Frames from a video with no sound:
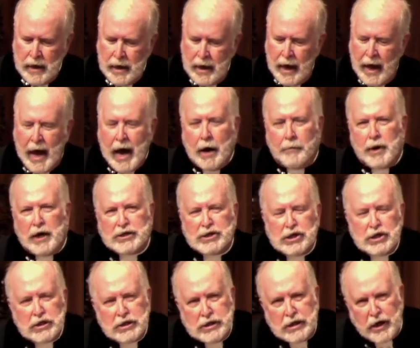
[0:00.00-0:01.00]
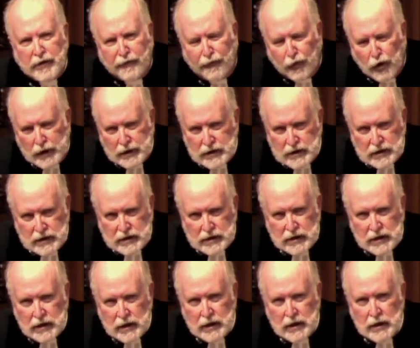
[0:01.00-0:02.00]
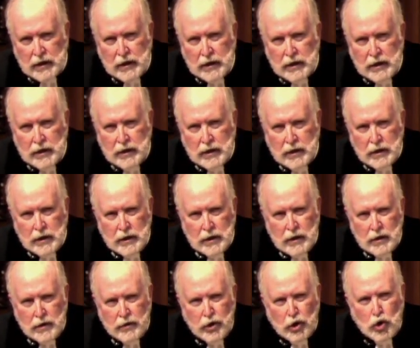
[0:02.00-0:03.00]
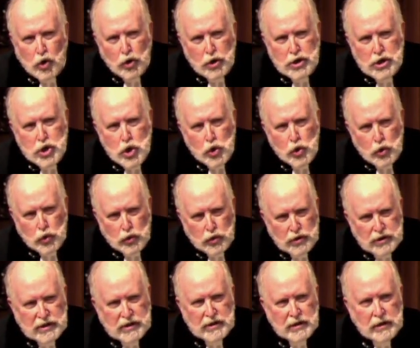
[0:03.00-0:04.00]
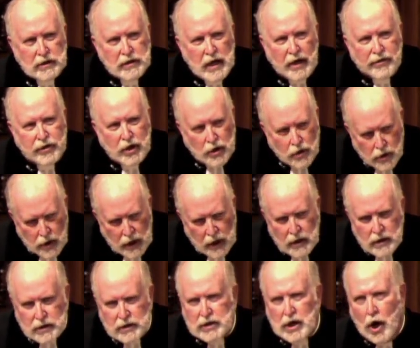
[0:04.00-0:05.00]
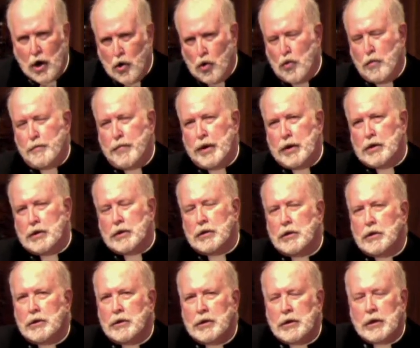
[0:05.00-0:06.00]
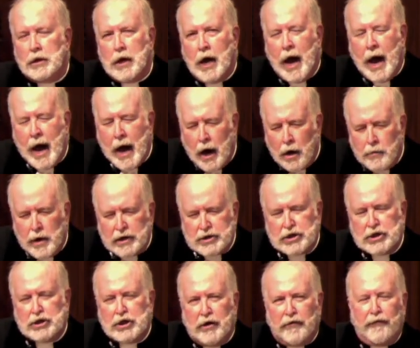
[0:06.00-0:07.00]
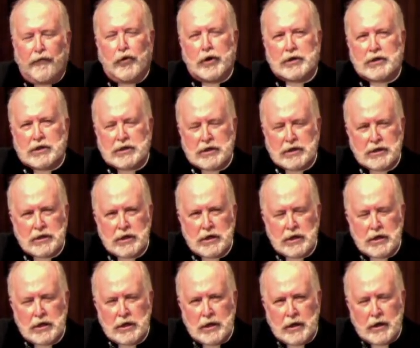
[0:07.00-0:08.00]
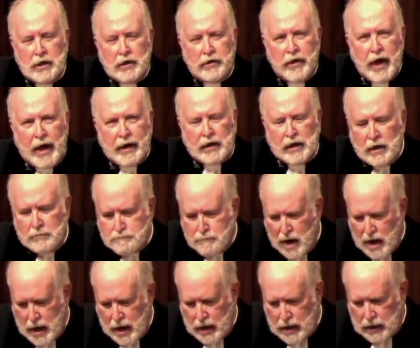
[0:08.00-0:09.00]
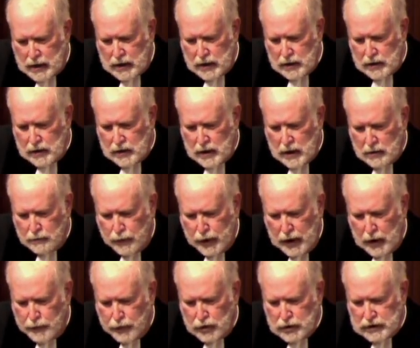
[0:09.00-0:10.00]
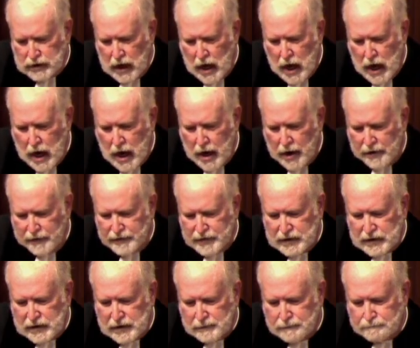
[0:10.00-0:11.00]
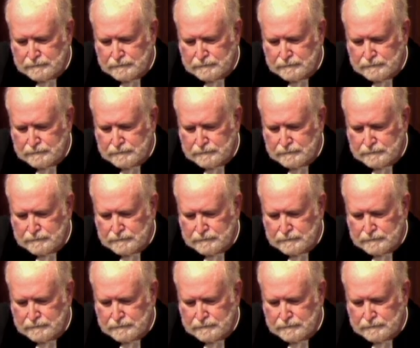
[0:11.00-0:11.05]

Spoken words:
How much difference the good news that there is hope, how much difference that can make in people's lives.